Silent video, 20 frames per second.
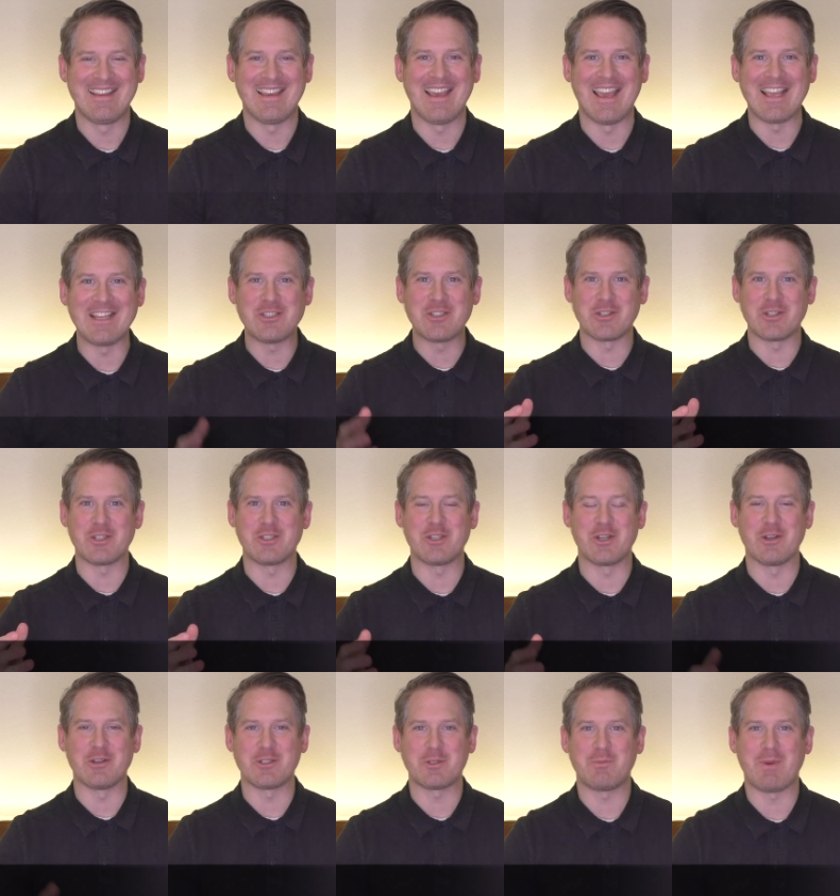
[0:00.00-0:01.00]
Hey, Journey
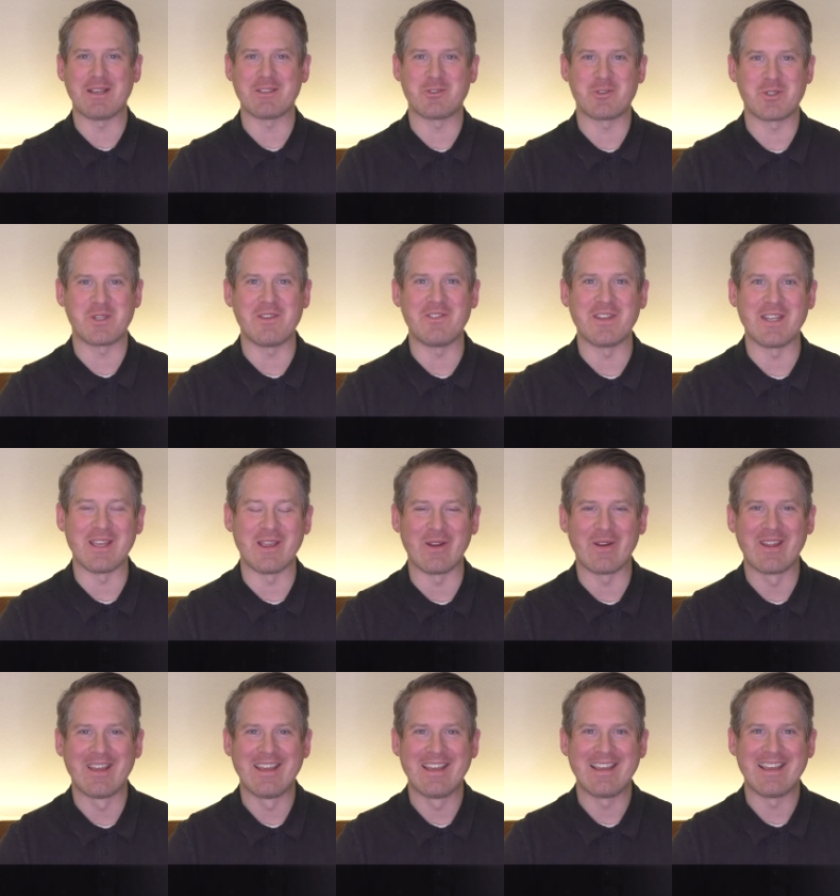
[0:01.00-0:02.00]
Church, Pastor Steven
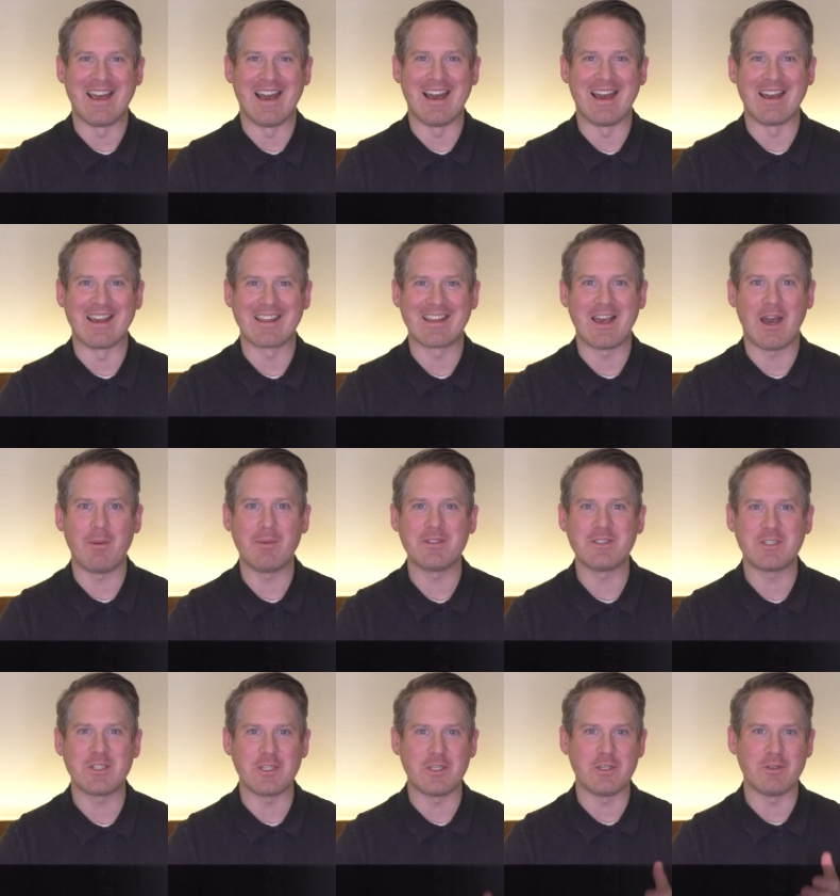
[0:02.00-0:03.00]
here, uh, coming
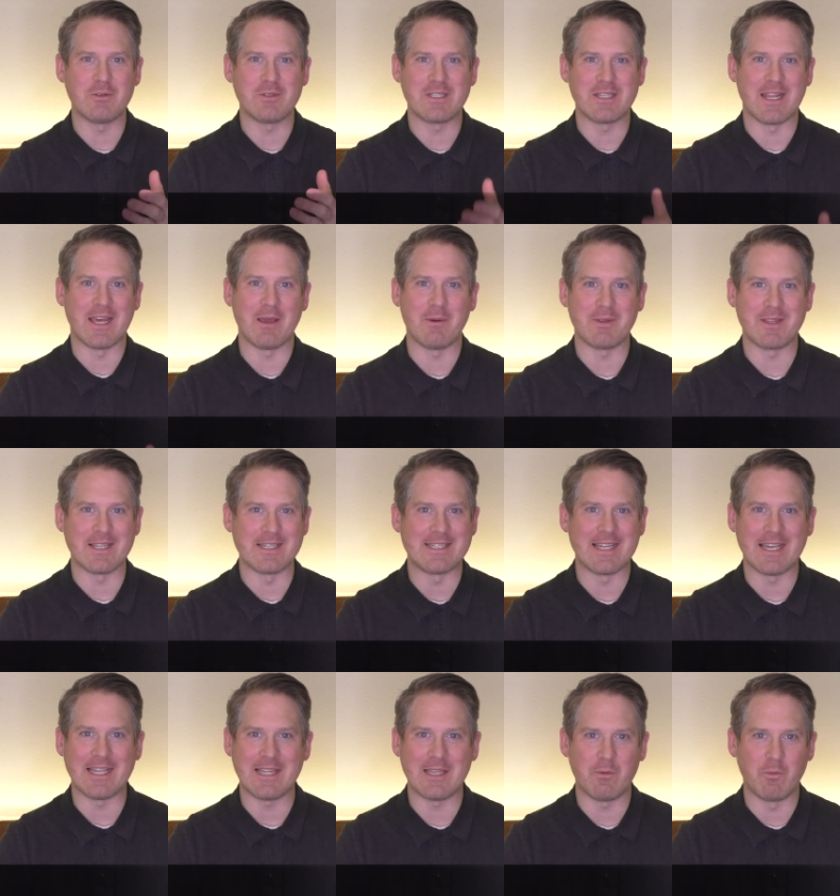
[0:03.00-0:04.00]
to you today with a
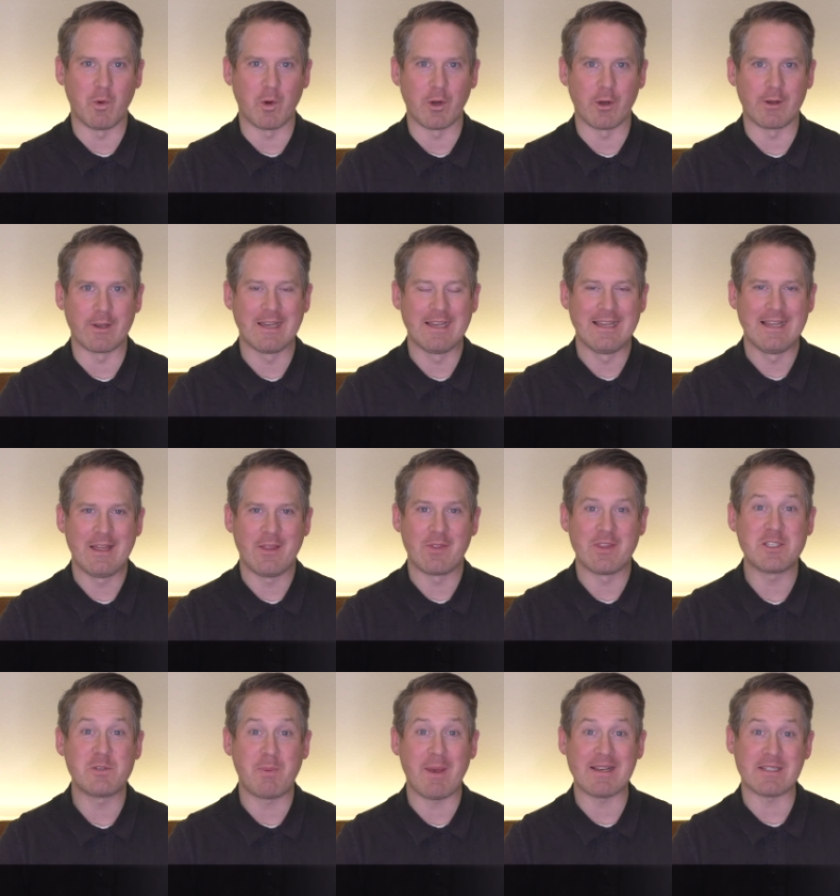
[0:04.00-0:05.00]
daily word.
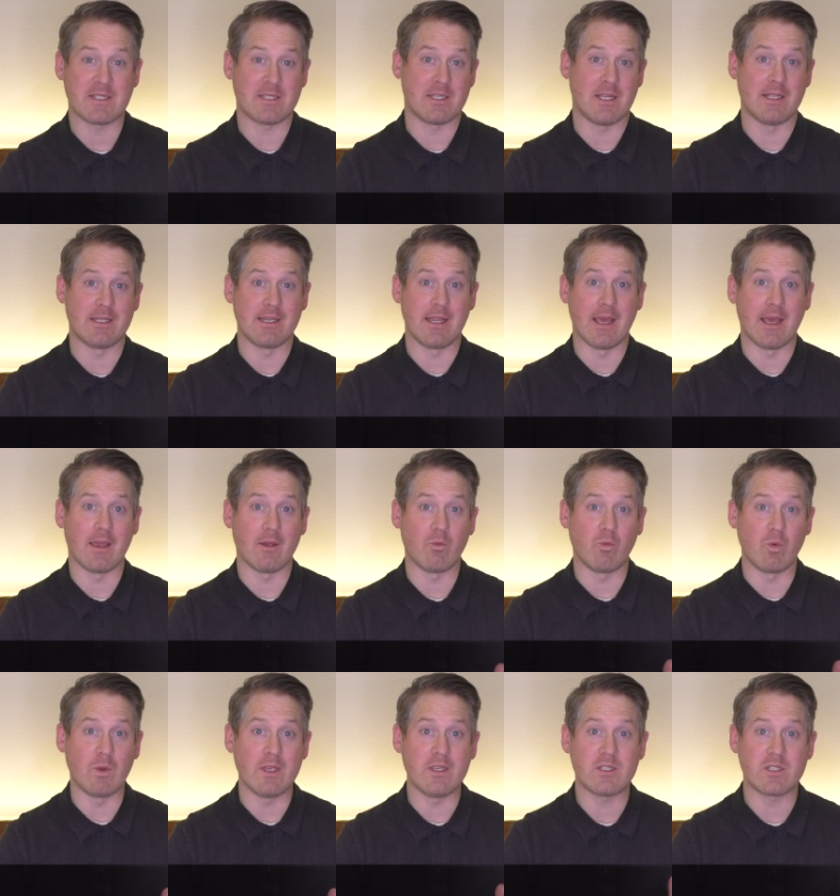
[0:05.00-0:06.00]
This past Sunday,
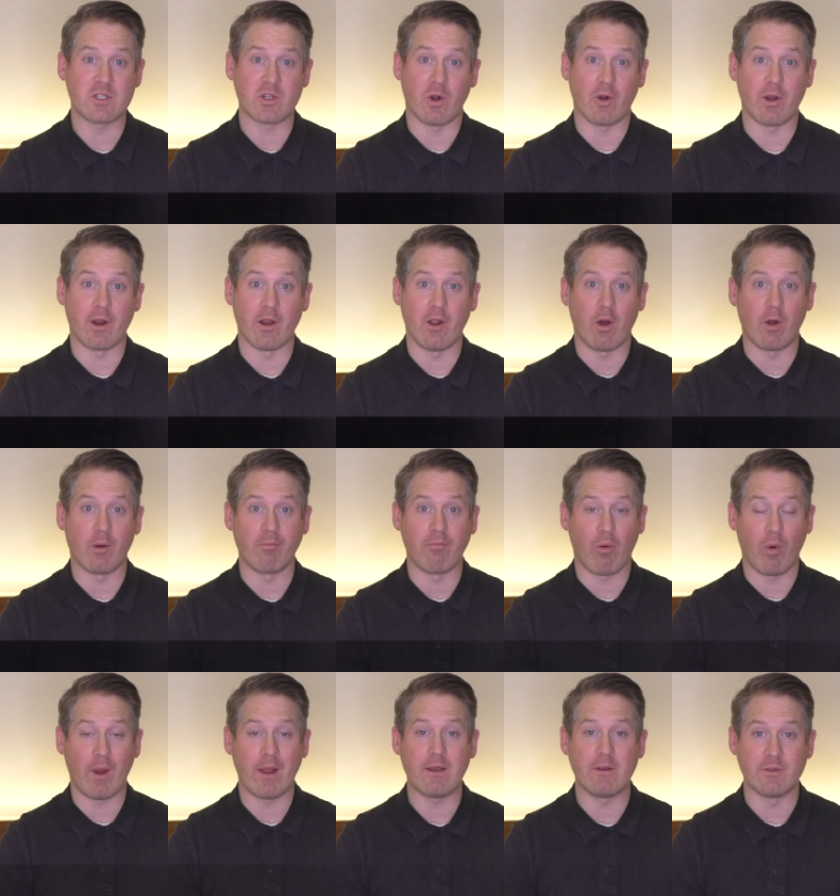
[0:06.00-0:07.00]
we started our
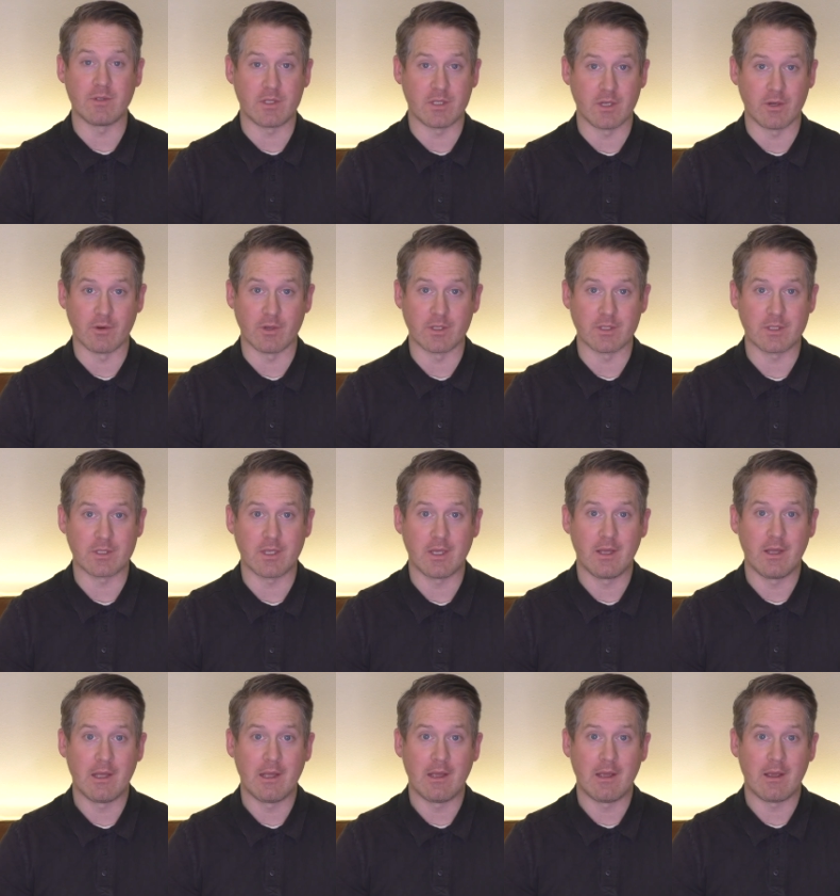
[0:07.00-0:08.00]
brand new series
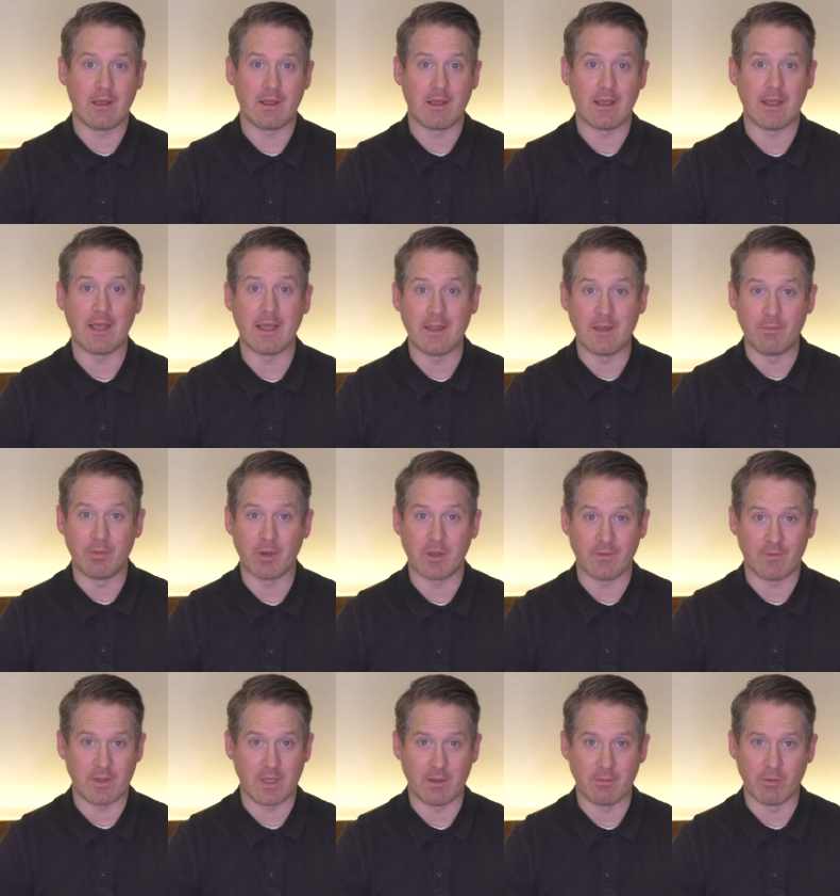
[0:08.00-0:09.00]
in the book
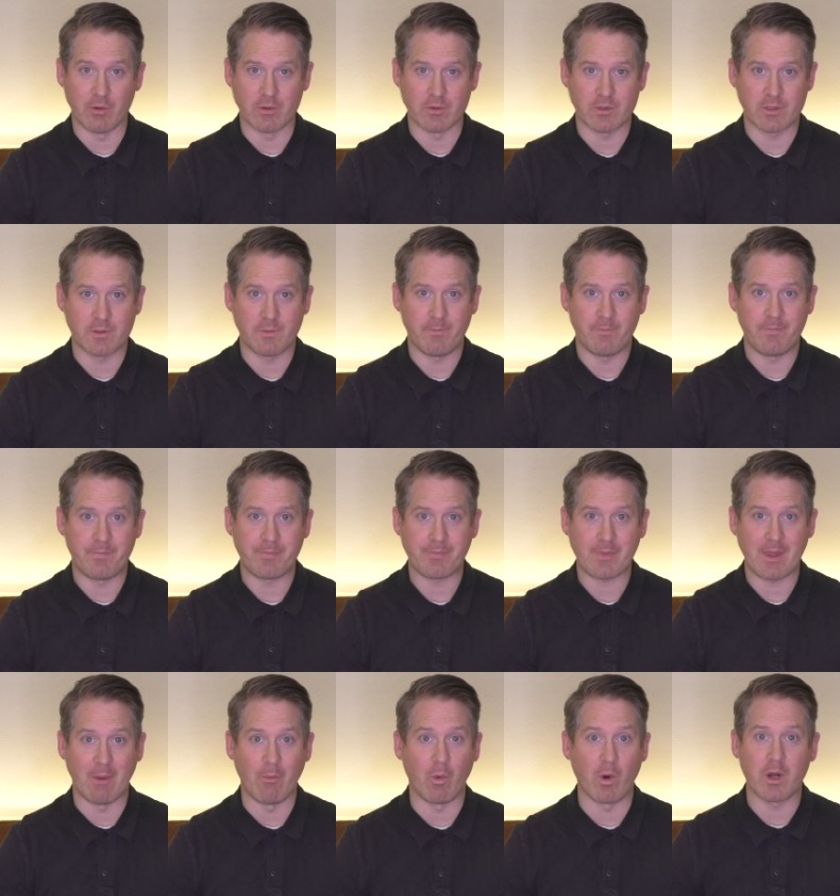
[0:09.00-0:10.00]
of Hebrews.
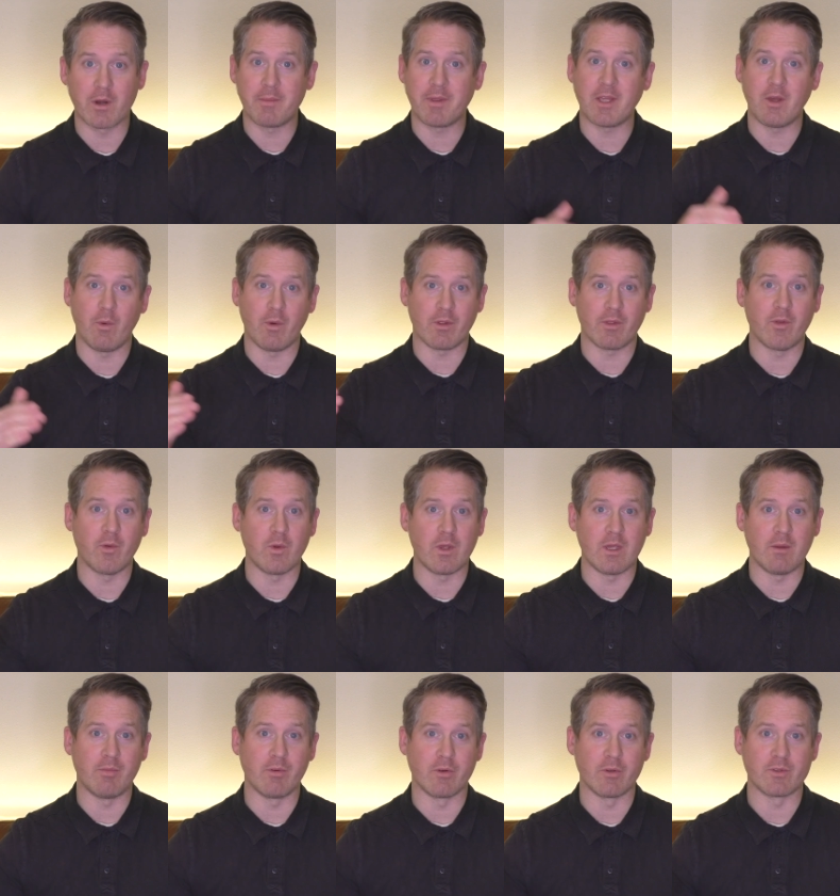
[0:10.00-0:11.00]
And we're going to be going through
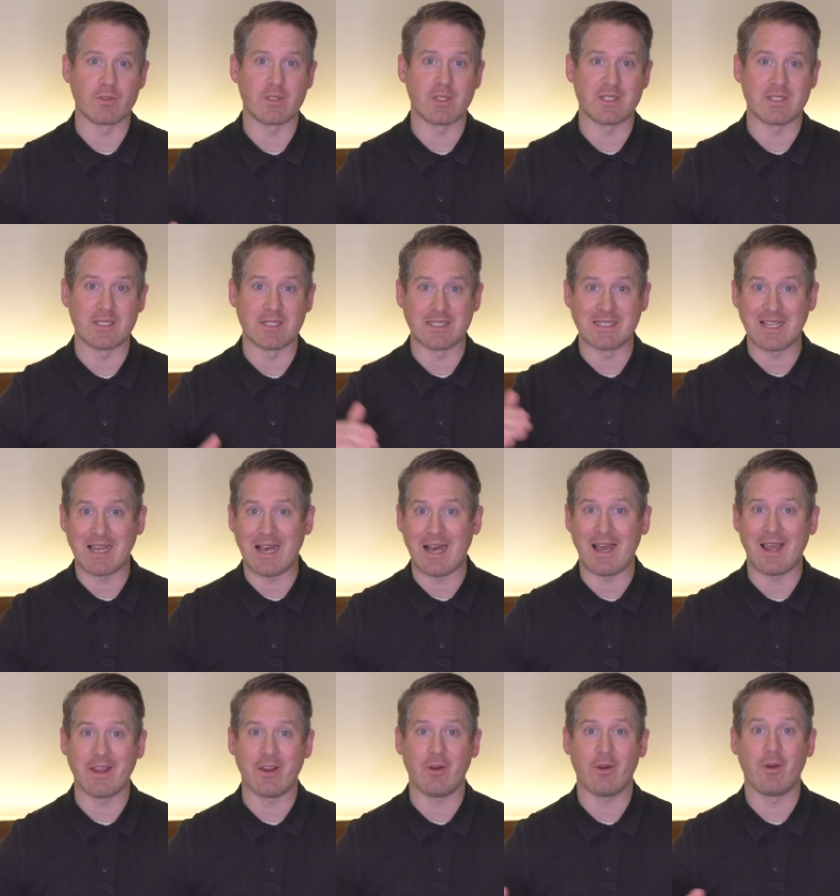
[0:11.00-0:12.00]
Hebrews this
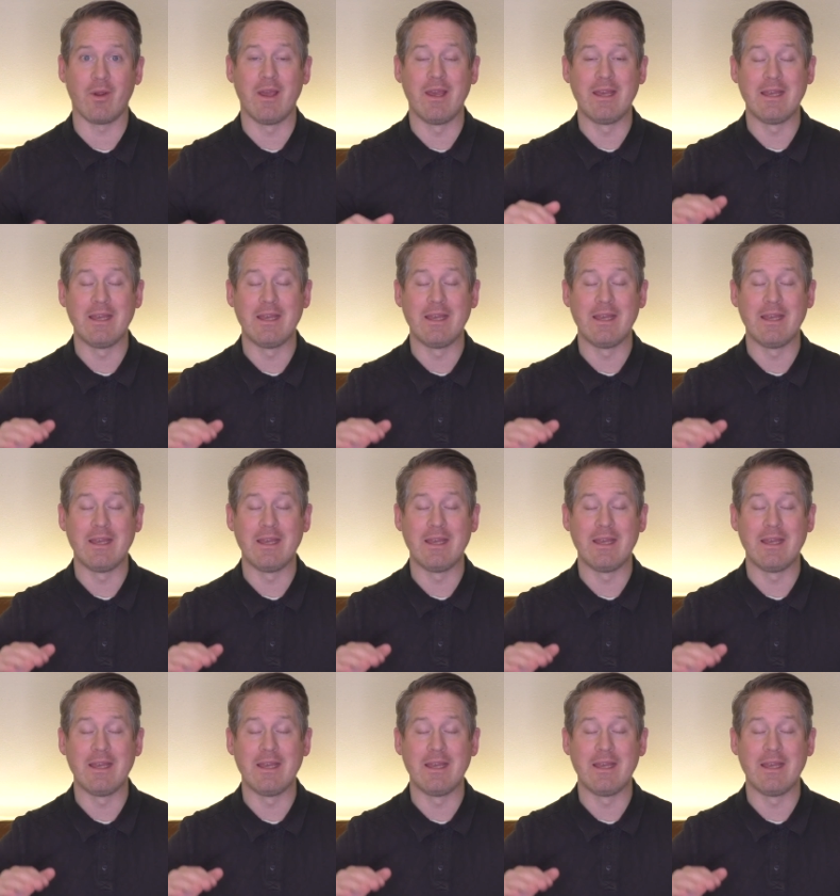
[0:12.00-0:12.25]
entire